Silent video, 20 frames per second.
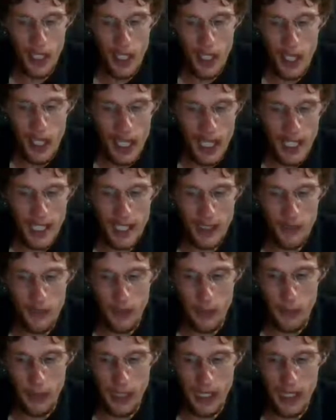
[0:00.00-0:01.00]
hiking
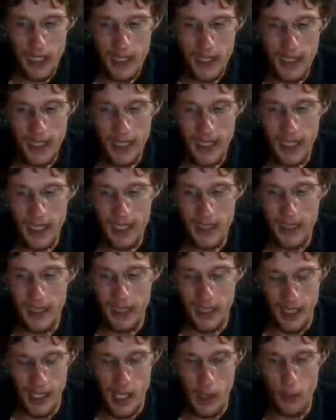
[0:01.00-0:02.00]
from beginning to end.
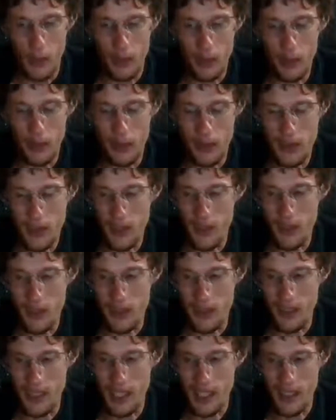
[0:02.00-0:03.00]
I want to do a series of
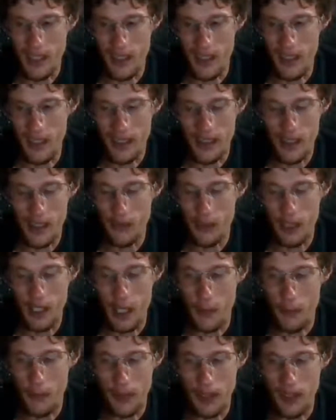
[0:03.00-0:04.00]
section hikes over a
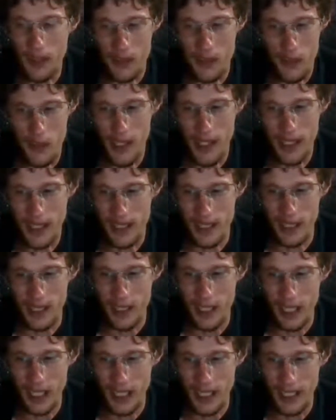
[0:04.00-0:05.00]
couple of years and try to get it all
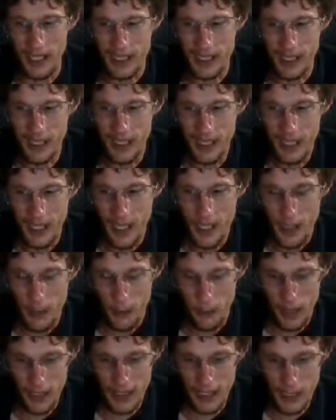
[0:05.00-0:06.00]
hiked.
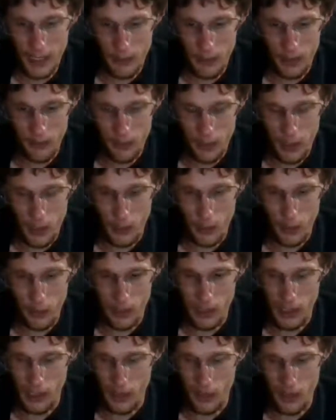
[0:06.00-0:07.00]
Might take me 2 or 3
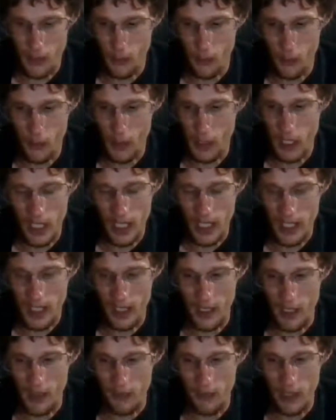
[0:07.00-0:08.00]
years or more to hike it
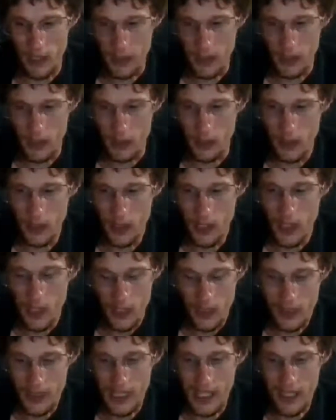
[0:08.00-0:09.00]
all, but I do
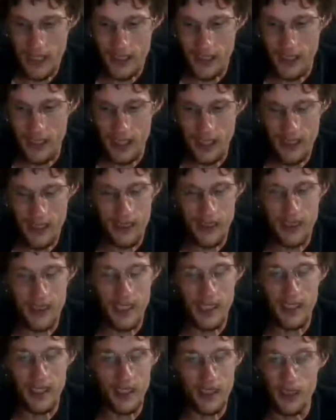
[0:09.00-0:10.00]
section hikes
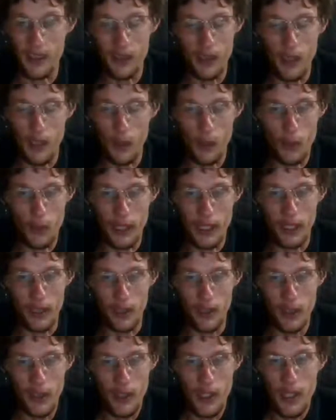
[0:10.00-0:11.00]
instead of doing the whole
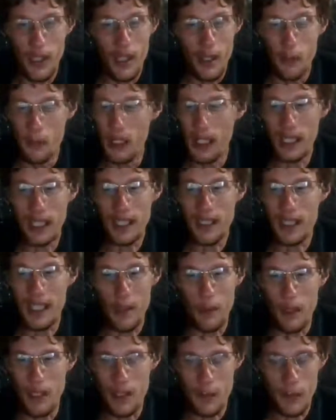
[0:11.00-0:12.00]
trail. Mainly because I
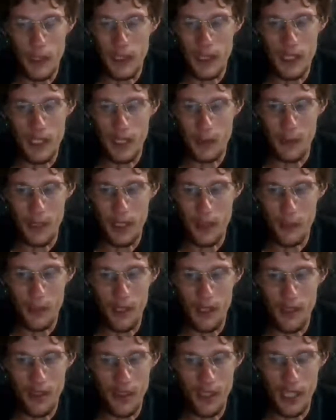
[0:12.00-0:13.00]
want to spend 6 months of my
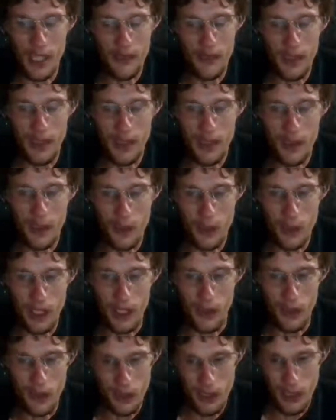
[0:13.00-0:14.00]
life hiking the
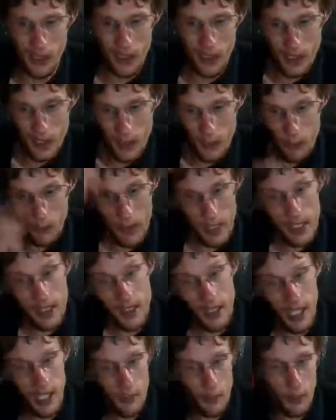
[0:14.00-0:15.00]
trails.
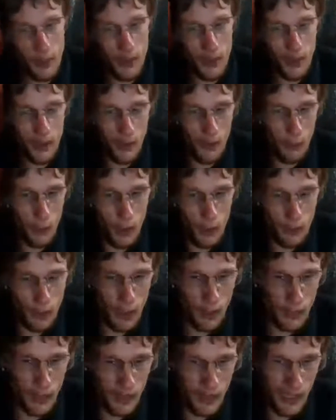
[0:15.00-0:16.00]
Midnight wouldn't
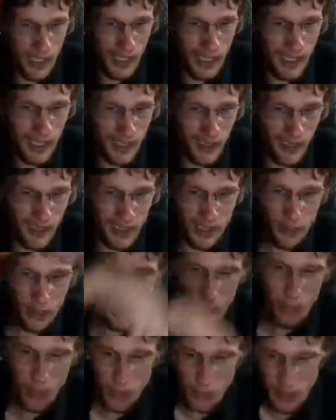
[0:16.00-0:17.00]
want me to do that either, so he
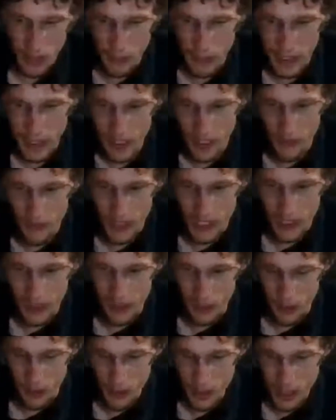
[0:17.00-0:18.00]
wouldn't want me to be gone that
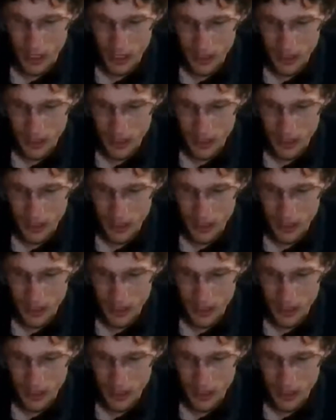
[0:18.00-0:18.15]
long.